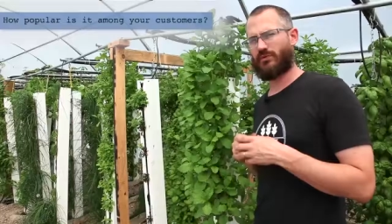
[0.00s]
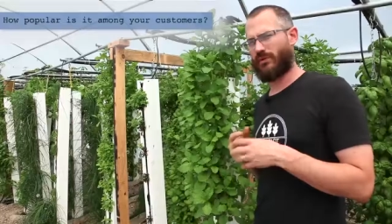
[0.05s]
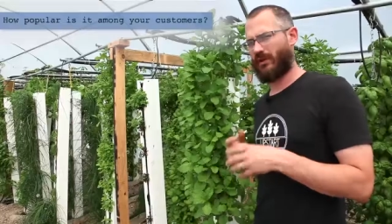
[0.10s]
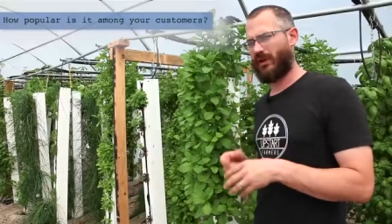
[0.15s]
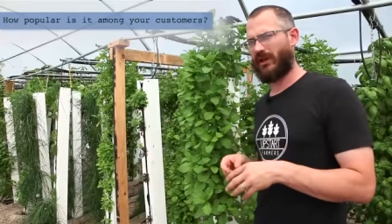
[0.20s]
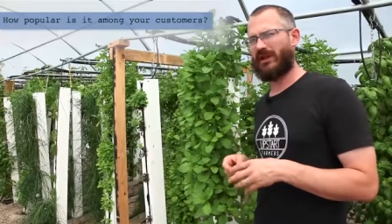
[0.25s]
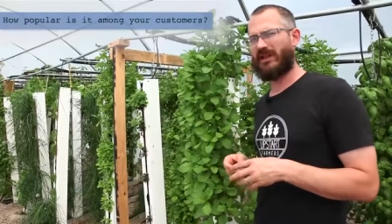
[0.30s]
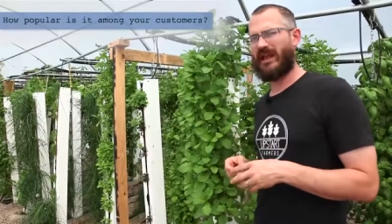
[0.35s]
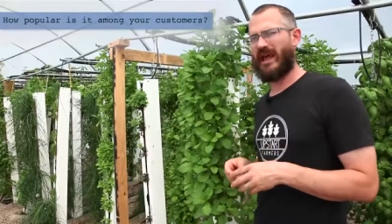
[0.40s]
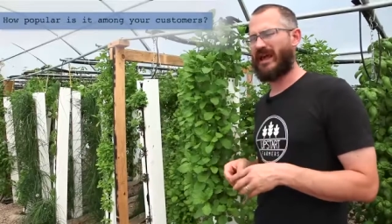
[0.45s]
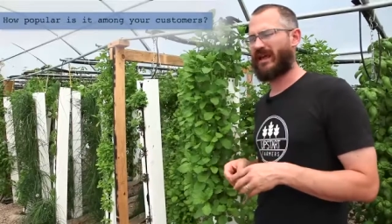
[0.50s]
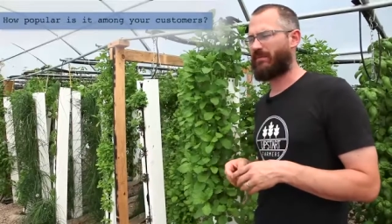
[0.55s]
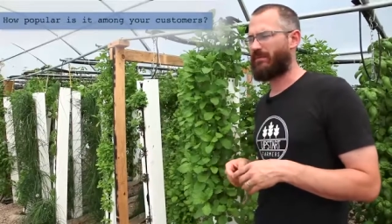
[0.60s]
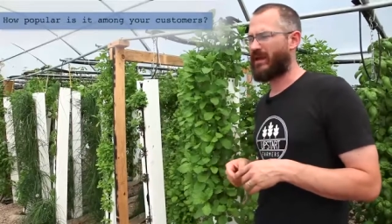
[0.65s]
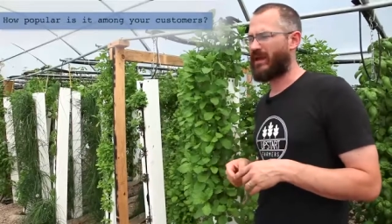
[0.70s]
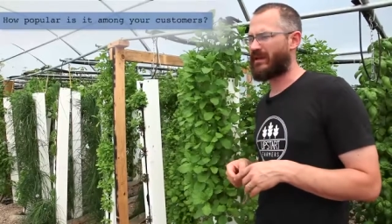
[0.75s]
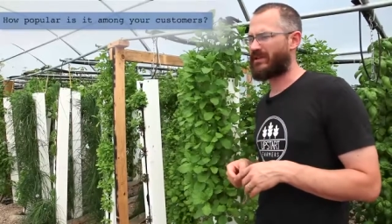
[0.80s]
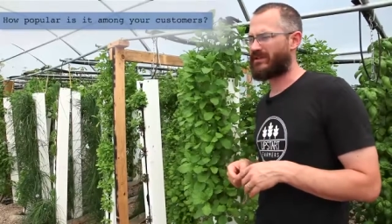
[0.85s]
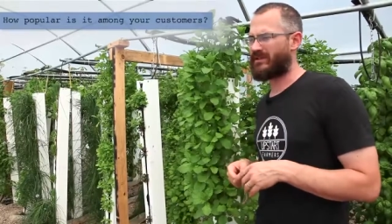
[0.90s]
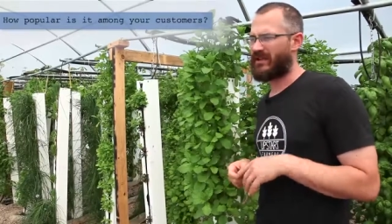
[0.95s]
really like
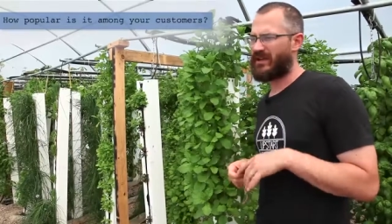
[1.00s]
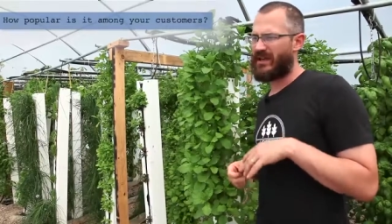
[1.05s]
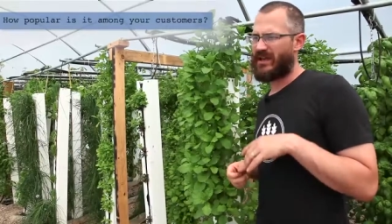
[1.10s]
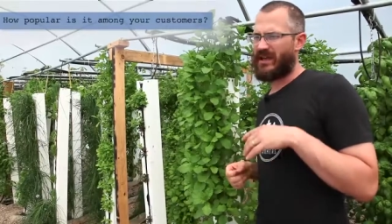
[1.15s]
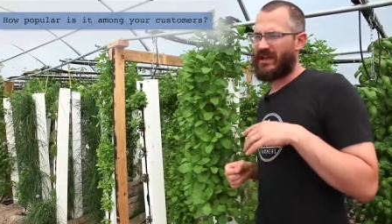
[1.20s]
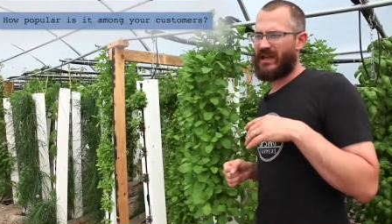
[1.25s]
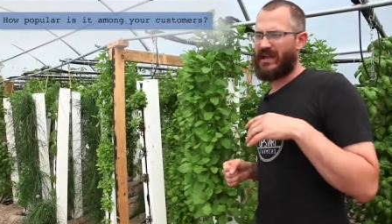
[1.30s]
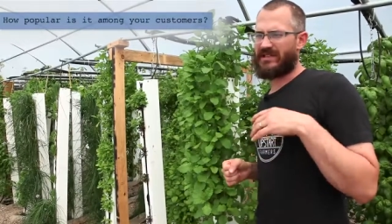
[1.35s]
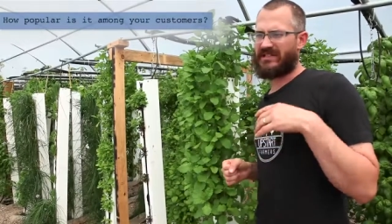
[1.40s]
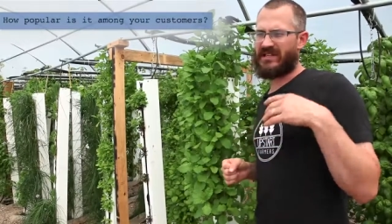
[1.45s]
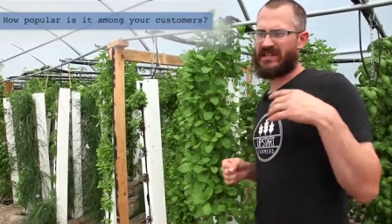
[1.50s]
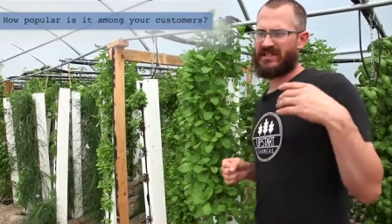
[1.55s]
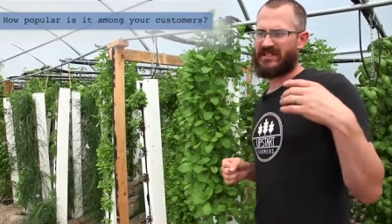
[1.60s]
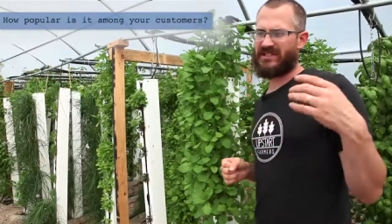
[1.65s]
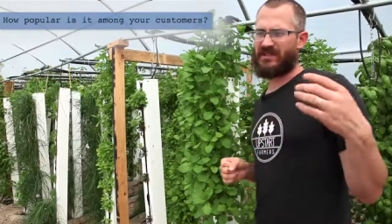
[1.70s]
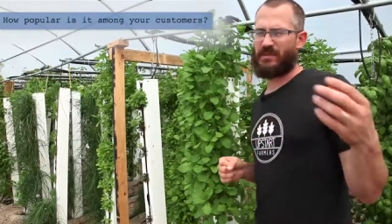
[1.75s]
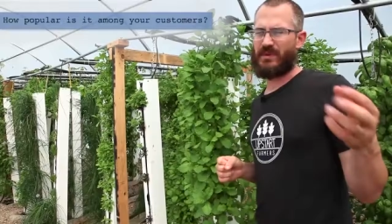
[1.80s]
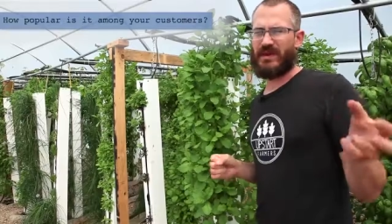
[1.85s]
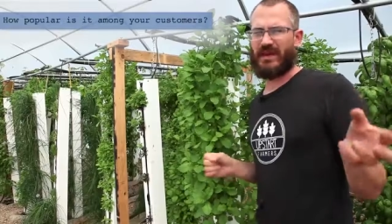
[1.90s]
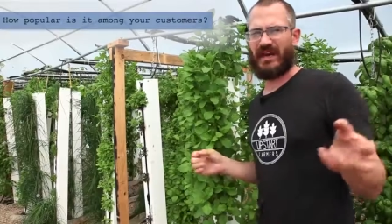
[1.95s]
mint. It
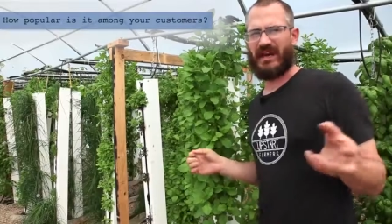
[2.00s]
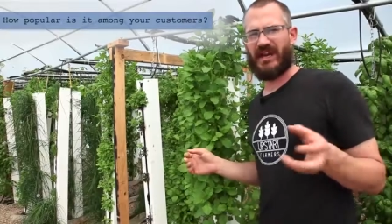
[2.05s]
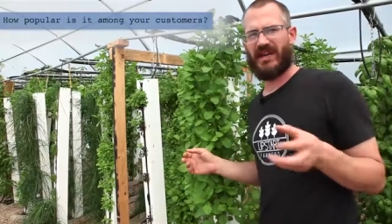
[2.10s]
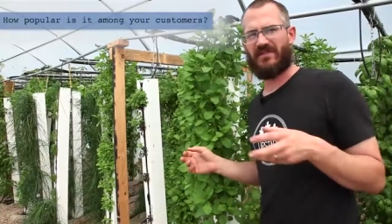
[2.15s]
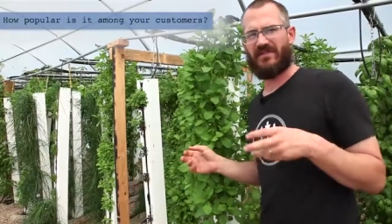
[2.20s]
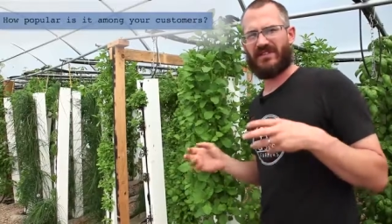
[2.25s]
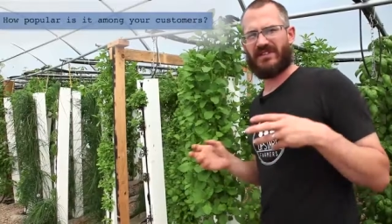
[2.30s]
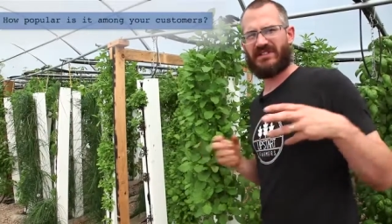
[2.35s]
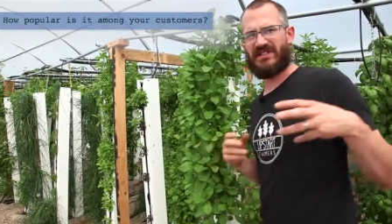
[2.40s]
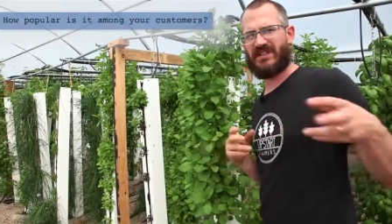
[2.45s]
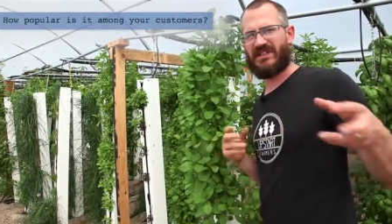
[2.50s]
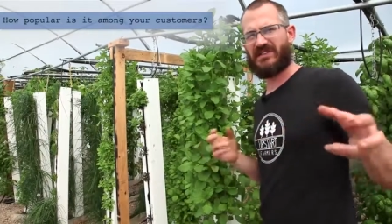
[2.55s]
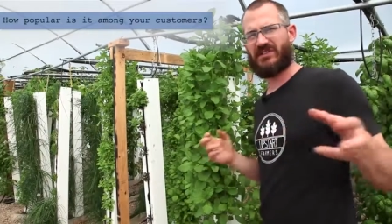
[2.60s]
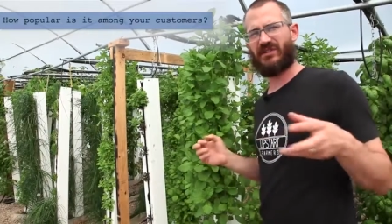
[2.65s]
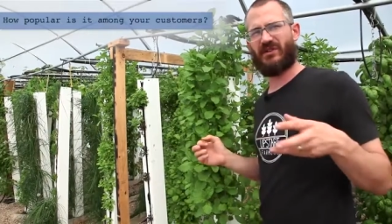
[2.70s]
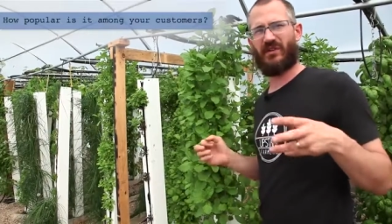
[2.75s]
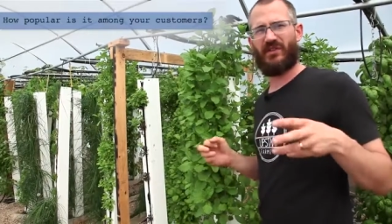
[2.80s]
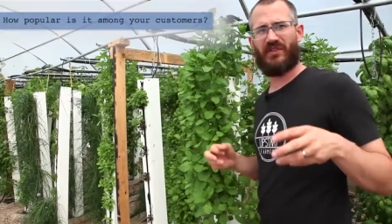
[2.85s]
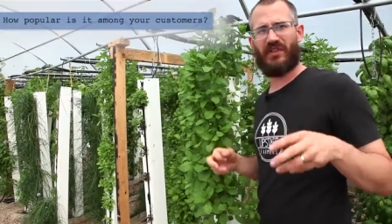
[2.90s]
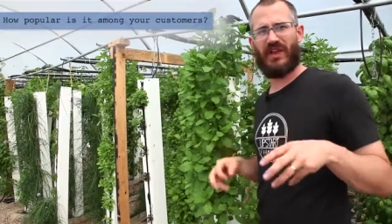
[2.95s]
tends to be kind of a
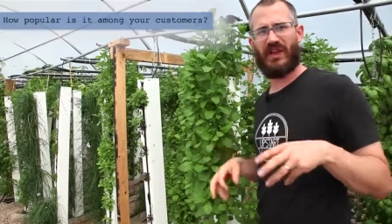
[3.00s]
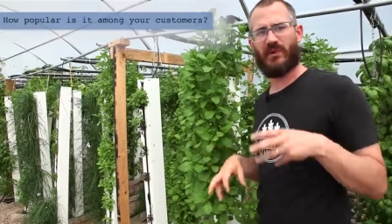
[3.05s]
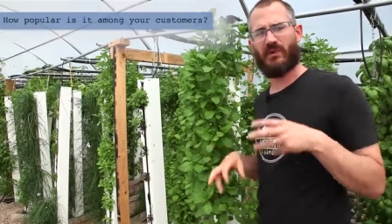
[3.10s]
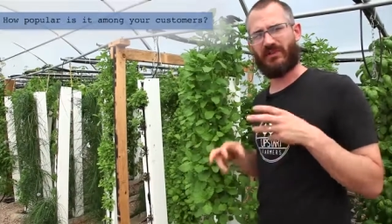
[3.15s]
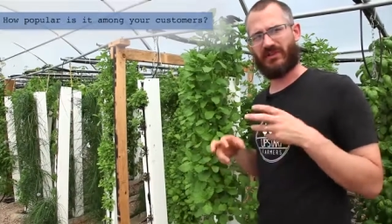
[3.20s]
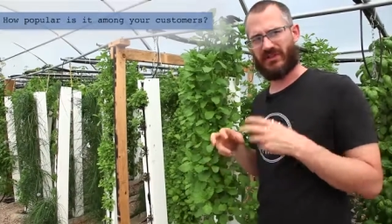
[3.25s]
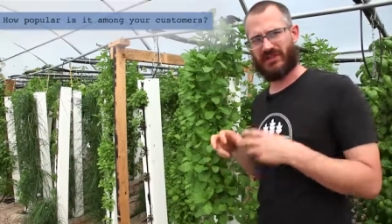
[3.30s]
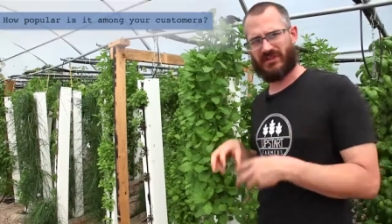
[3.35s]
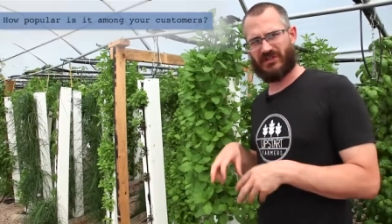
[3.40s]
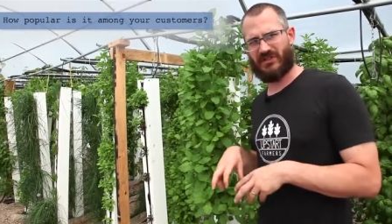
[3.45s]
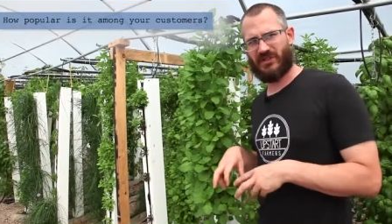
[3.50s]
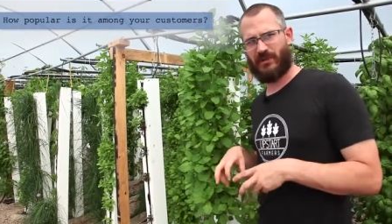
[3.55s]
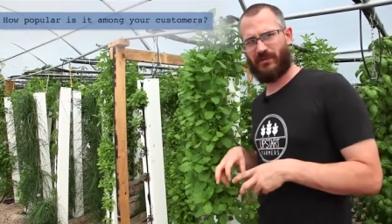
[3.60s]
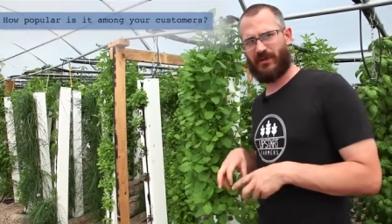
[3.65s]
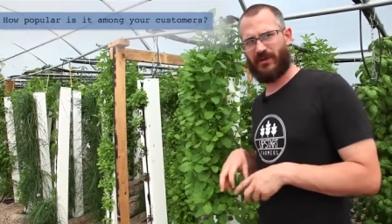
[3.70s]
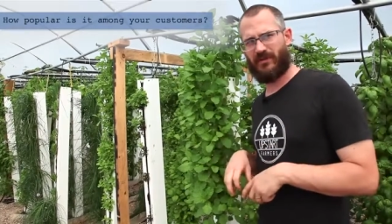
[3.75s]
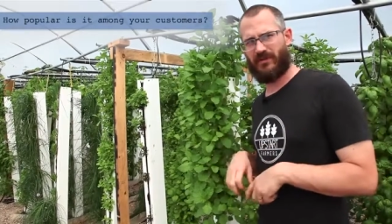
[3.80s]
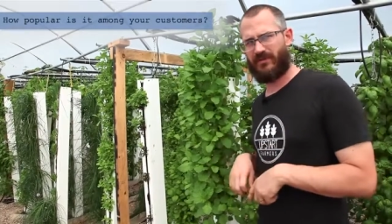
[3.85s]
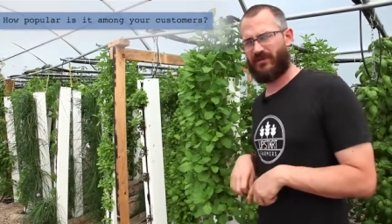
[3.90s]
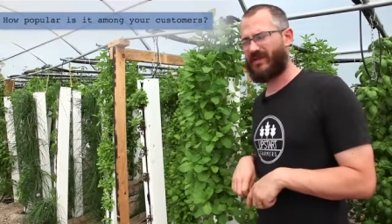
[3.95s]
seasonal thing with
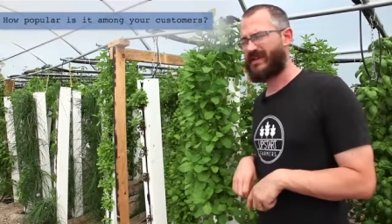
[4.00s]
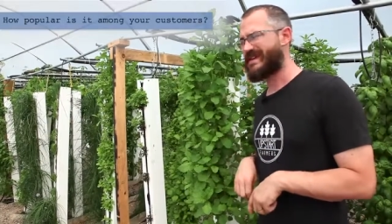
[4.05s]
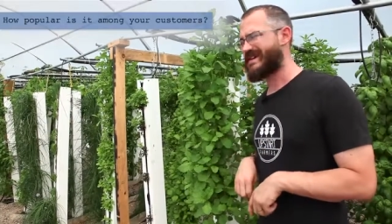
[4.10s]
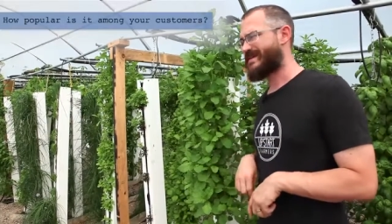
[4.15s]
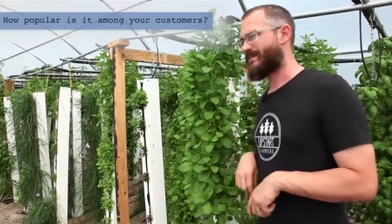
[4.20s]
consumers,